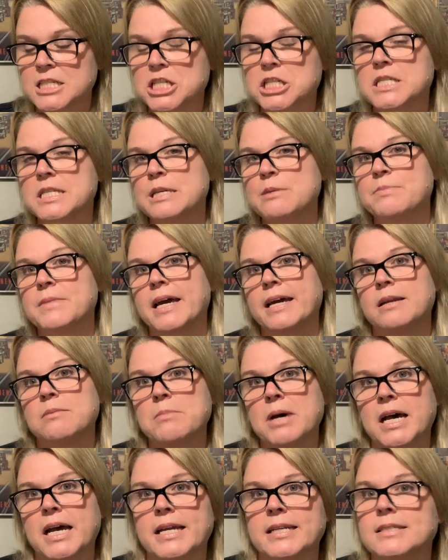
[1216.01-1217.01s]
just keep that in
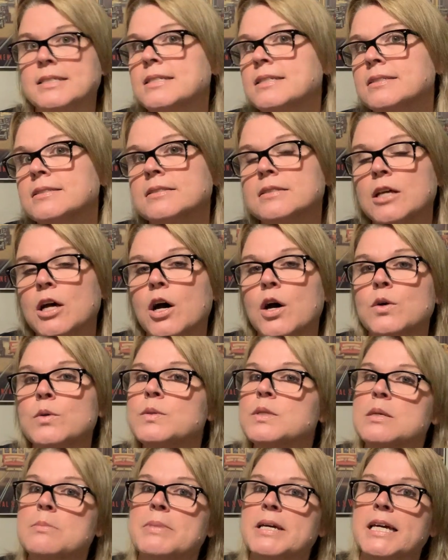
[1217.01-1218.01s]
mind.
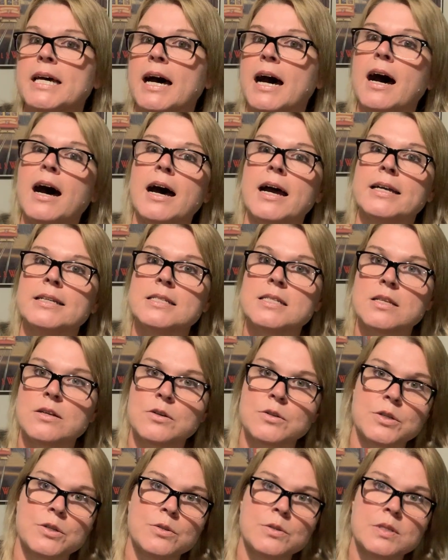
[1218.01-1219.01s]
Oat's a bit high,
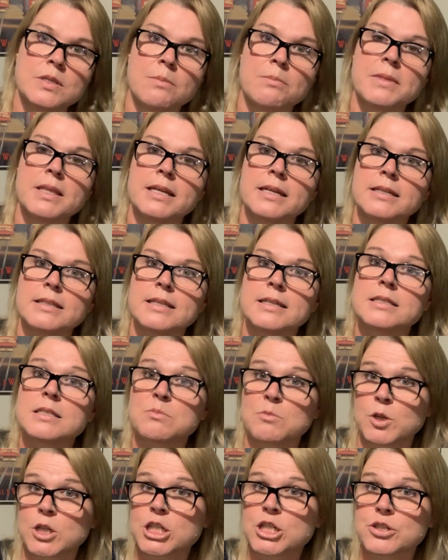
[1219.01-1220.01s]
so use something
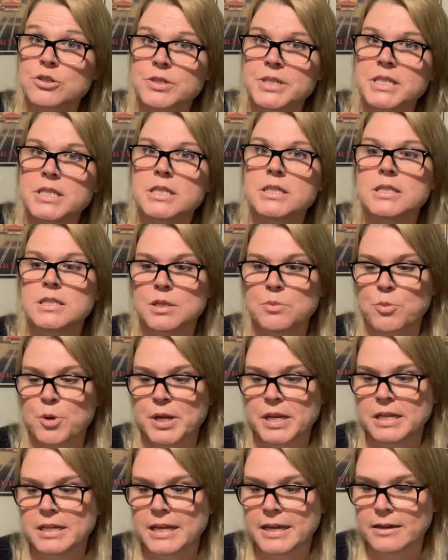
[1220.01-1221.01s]
that's more stringent to
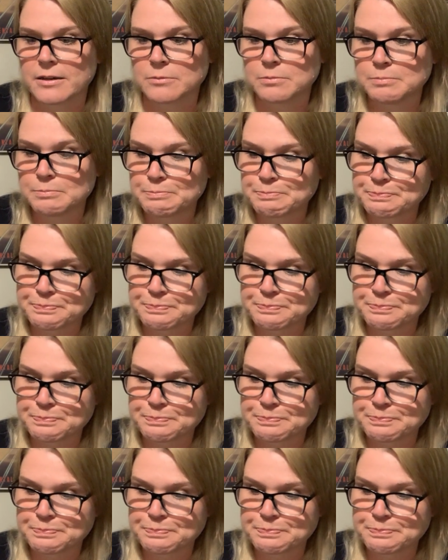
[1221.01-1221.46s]
bring it down.